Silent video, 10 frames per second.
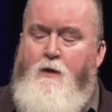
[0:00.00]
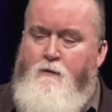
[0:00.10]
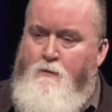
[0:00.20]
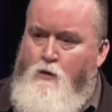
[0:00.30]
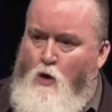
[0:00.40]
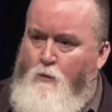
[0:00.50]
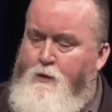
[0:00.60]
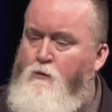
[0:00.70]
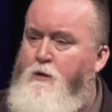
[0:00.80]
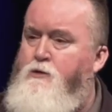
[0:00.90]
give them
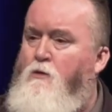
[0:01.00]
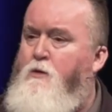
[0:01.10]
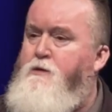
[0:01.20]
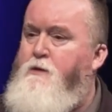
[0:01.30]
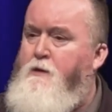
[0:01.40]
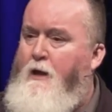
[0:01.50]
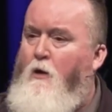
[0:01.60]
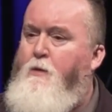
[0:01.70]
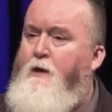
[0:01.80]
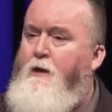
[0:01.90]
coping resources and
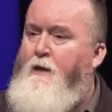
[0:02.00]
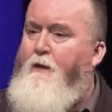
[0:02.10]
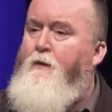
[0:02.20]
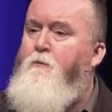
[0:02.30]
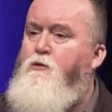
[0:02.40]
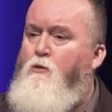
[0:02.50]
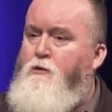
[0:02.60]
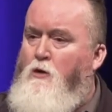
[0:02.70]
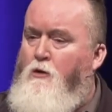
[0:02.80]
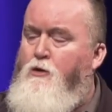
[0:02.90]
help kind of get them to
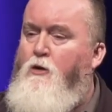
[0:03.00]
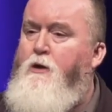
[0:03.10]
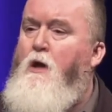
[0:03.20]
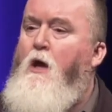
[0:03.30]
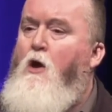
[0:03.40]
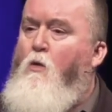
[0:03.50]
adulthood